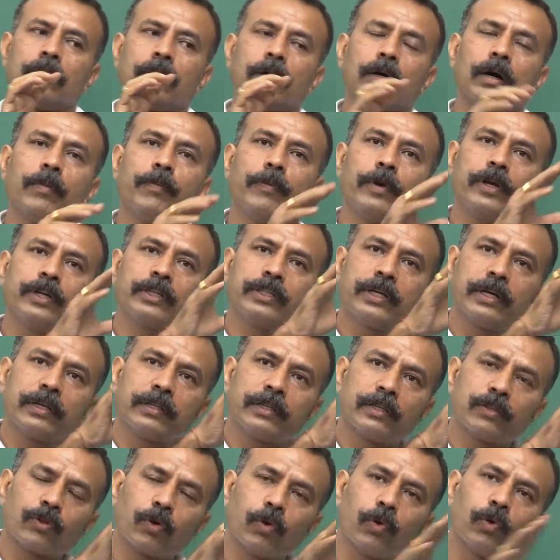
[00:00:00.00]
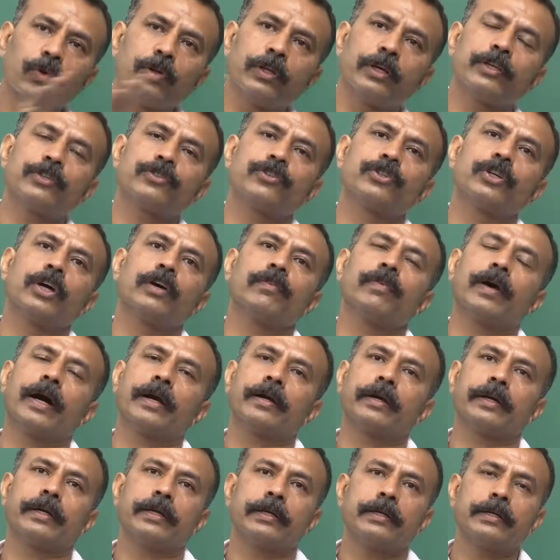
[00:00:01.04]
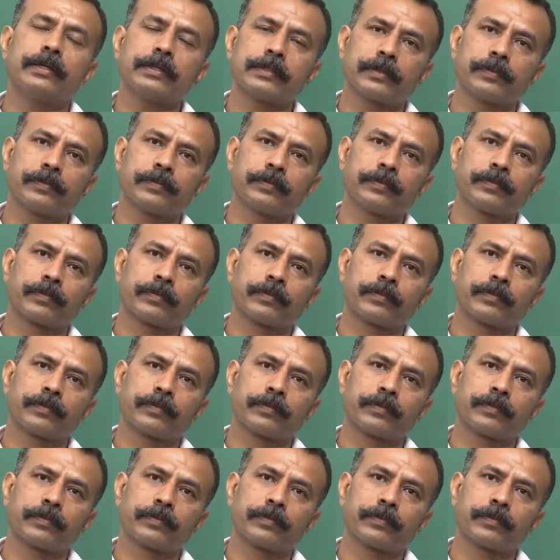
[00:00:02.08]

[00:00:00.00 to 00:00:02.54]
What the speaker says: appreciate this whole history of 100 years,